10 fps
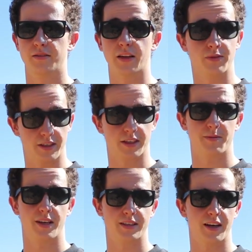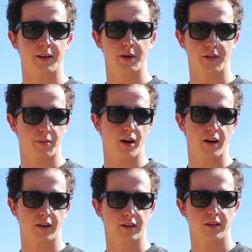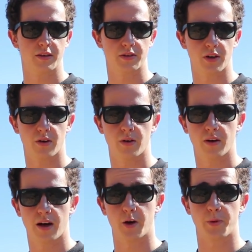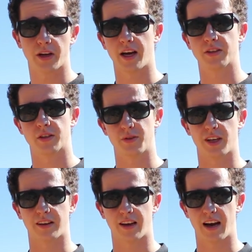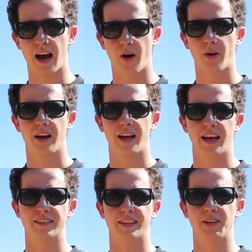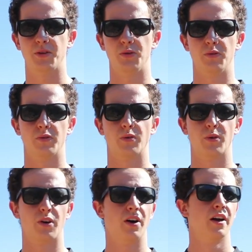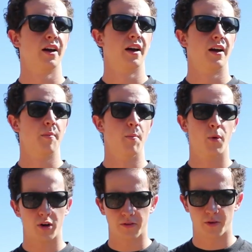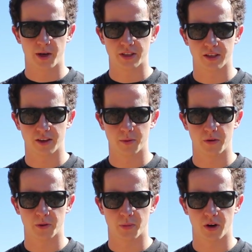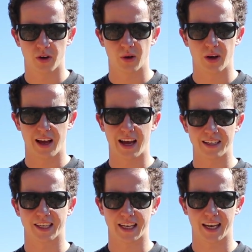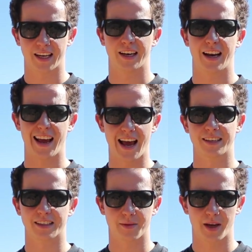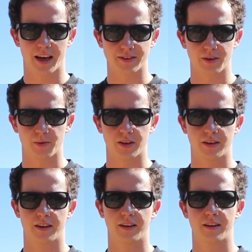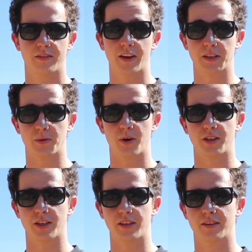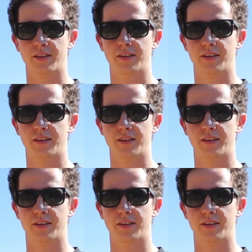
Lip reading: Definitely gets me excited about the product. So I hope you guys go check that out and stay tuned for more information on the Movi Pro as I get it and as I get my hands on one. Thanks for watching.